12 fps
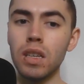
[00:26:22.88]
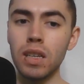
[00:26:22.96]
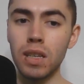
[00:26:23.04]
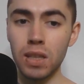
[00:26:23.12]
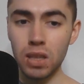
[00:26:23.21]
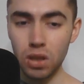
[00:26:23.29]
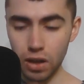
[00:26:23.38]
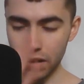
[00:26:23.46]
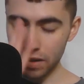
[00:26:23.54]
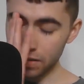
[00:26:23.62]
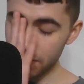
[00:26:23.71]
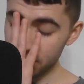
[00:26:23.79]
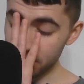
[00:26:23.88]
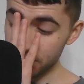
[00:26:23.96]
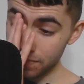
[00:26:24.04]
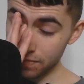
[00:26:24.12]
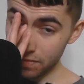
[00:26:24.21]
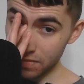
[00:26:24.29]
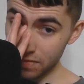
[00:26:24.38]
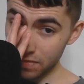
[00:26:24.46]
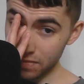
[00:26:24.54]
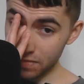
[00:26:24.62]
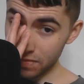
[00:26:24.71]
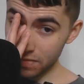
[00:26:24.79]
Look, the
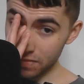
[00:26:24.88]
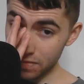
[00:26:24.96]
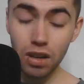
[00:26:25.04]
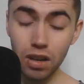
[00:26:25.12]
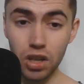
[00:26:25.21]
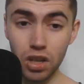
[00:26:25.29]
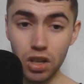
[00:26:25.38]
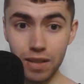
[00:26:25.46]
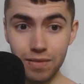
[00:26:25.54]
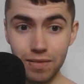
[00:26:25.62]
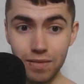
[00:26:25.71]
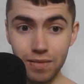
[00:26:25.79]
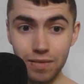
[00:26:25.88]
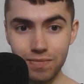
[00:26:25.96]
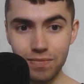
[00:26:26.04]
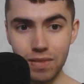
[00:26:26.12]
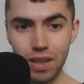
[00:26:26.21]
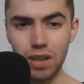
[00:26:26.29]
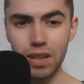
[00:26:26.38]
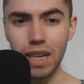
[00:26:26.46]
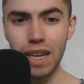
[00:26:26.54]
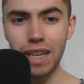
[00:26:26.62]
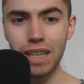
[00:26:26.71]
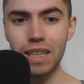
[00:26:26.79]
Jets aren't good,
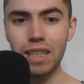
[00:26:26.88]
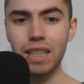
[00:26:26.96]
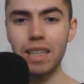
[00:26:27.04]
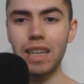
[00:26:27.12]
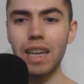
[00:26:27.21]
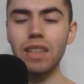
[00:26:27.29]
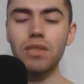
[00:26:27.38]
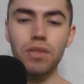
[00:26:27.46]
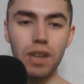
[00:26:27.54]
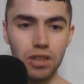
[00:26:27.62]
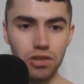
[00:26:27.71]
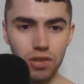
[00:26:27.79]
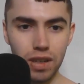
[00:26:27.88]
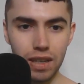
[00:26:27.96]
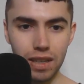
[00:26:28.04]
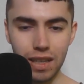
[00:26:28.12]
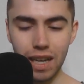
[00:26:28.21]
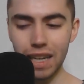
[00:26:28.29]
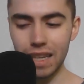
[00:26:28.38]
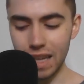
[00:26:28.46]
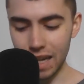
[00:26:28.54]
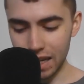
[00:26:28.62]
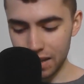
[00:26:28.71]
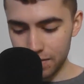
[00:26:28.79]
okay? It's frustrating. I
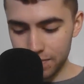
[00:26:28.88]
get it.